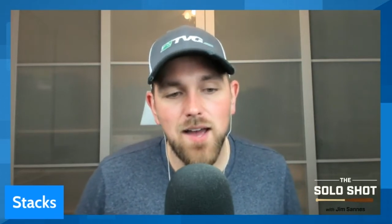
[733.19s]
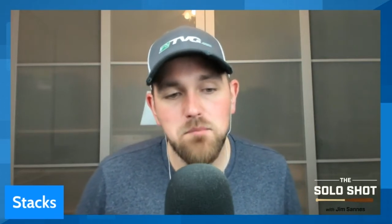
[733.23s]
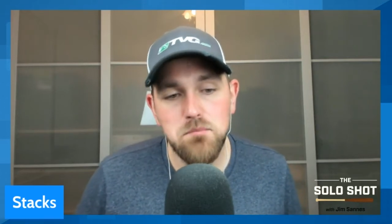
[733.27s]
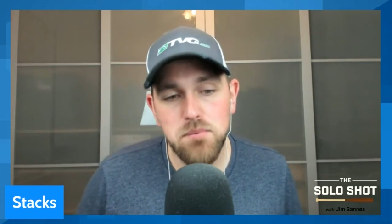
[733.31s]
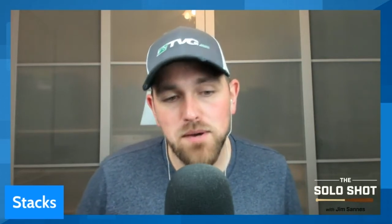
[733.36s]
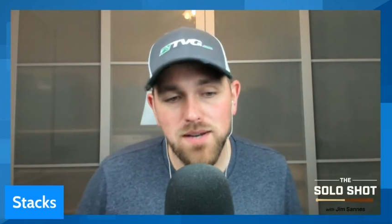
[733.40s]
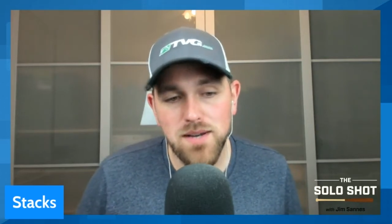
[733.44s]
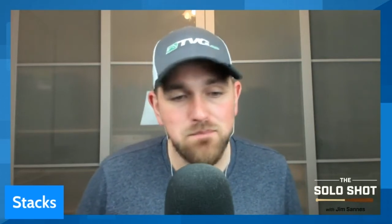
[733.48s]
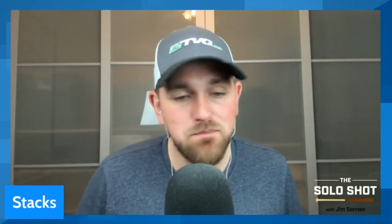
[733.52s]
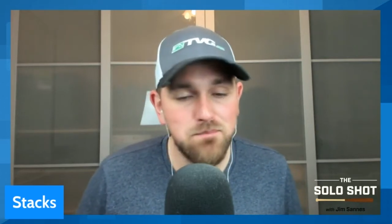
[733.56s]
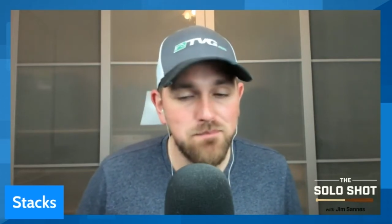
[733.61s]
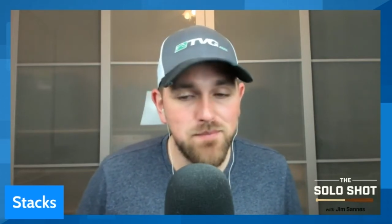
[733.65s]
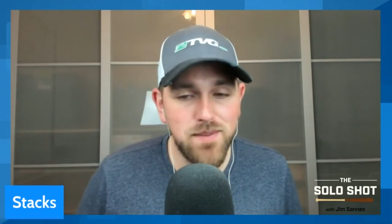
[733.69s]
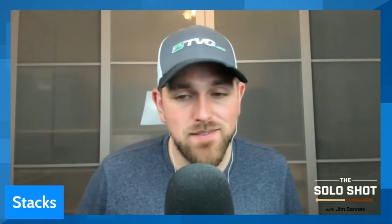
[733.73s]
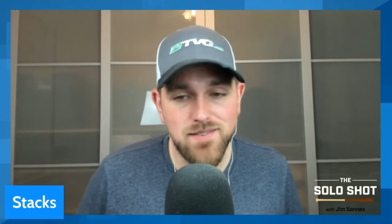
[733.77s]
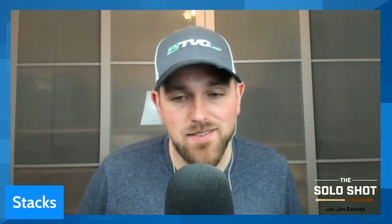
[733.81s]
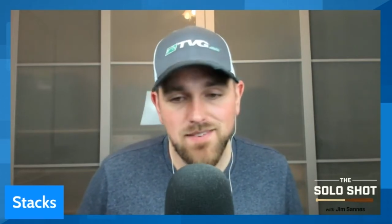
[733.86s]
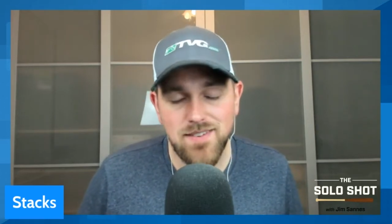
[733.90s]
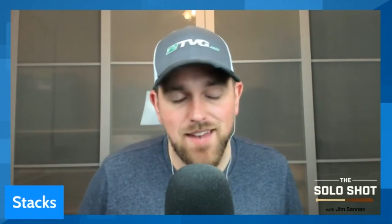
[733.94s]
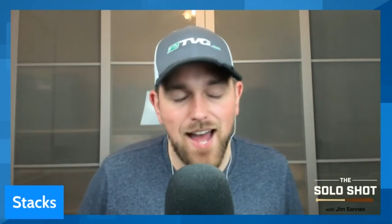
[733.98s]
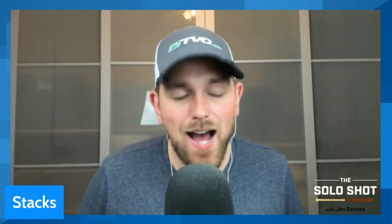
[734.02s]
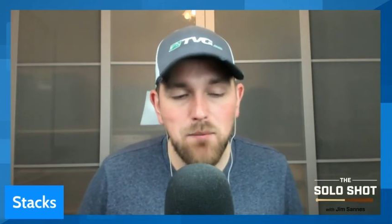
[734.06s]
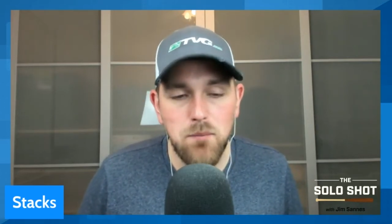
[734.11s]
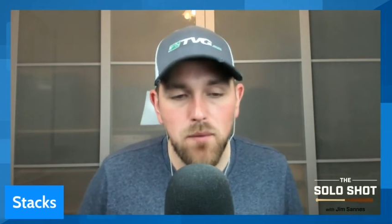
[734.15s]
but this is
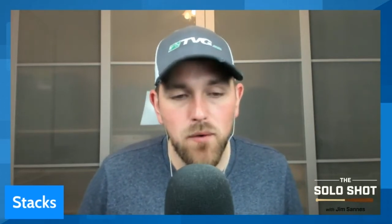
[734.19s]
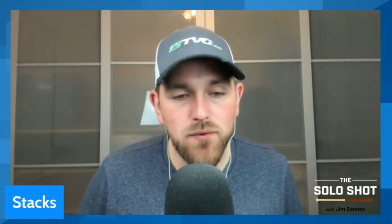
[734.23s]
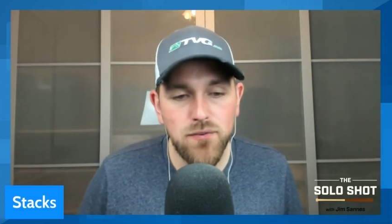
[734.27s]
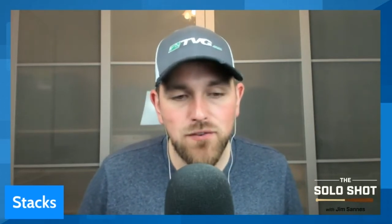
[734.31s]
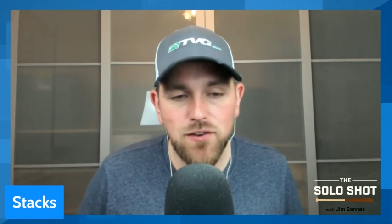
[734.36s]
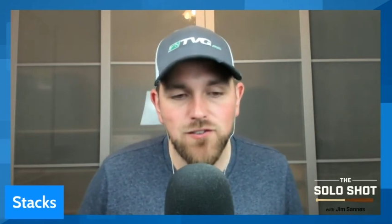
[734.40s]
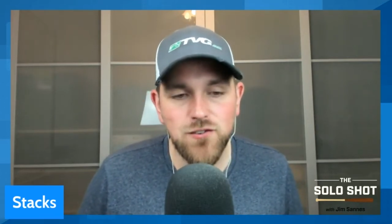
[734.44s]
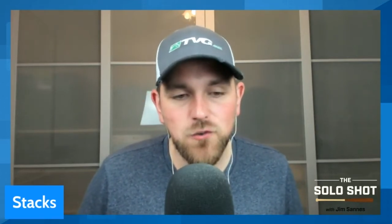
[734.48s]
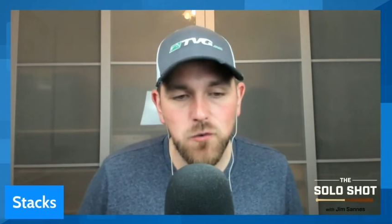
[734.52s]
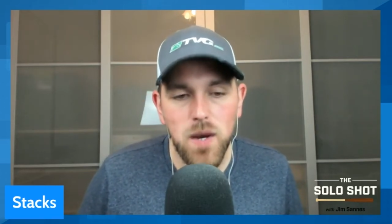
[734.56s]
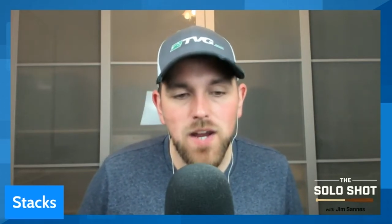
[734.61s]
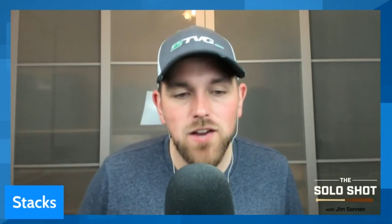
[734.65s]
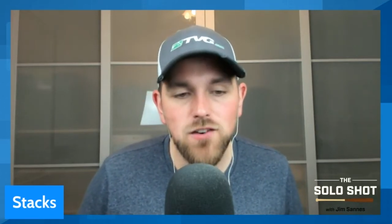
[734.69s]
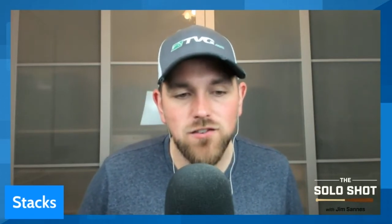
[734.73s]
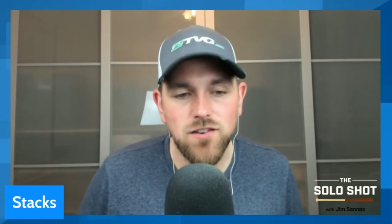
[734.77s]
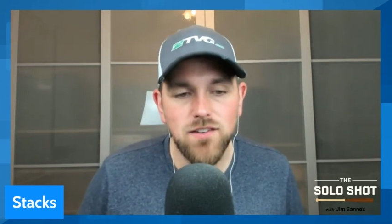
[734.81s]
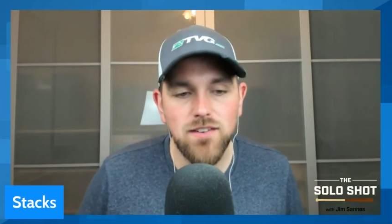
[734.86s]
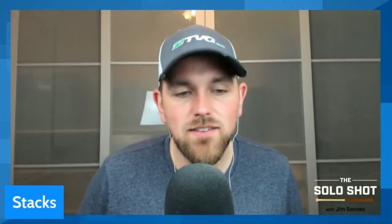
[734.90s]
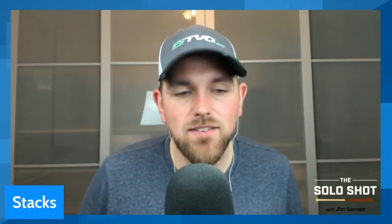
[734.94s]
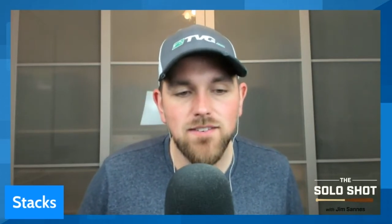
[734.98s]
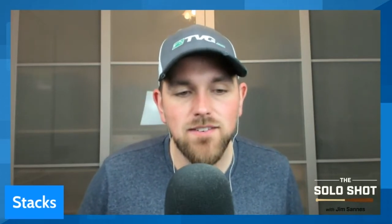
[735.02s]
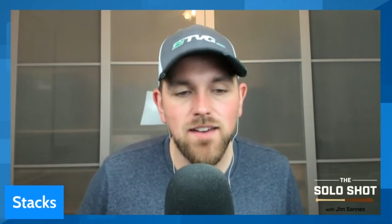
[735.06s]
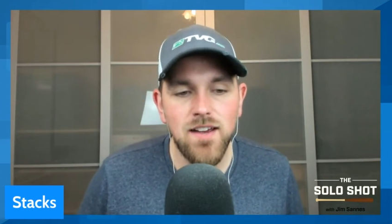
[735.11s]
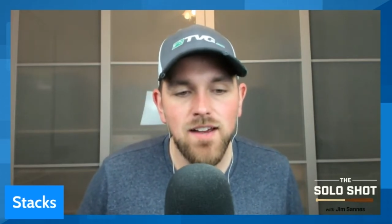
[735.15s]
not most
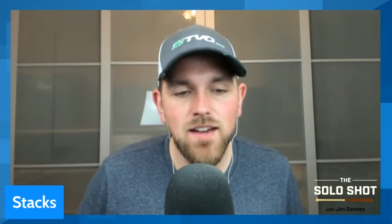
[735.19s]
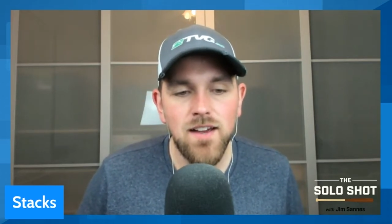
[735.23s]
situations.